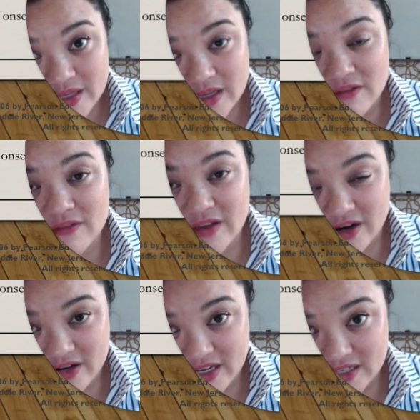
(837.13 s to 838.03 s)

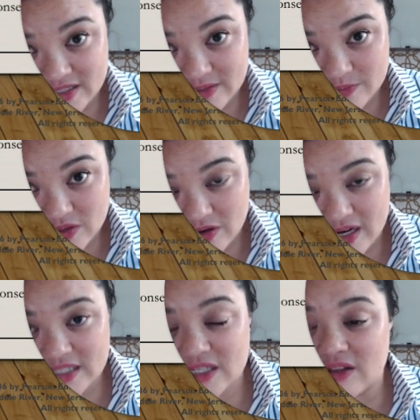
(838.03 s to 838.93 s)
varies, right?
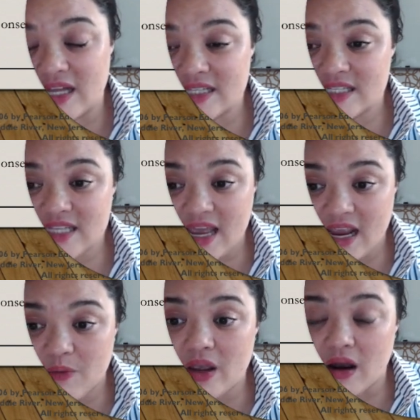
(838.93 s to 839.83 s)
So let's say
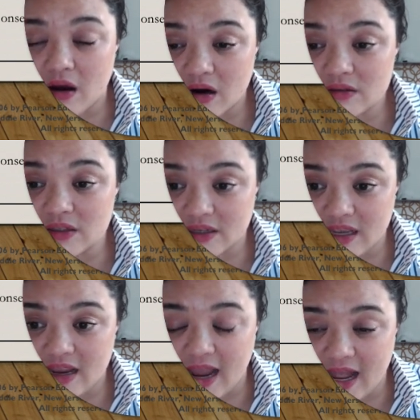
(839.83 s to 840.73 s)
we are looking
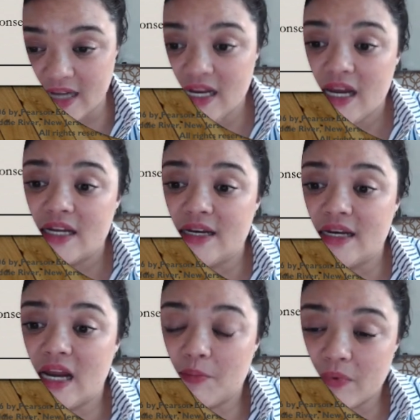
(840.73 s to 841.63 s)
at
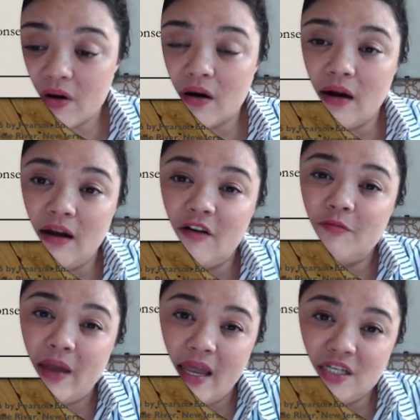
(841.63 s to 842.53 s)
number of
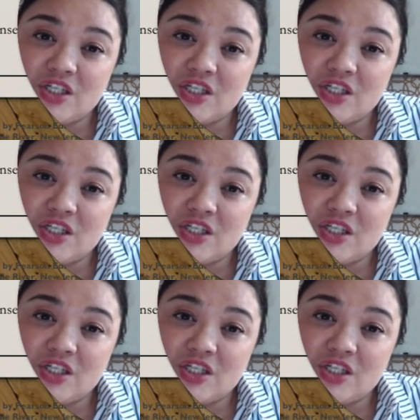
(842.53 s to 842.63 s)
pages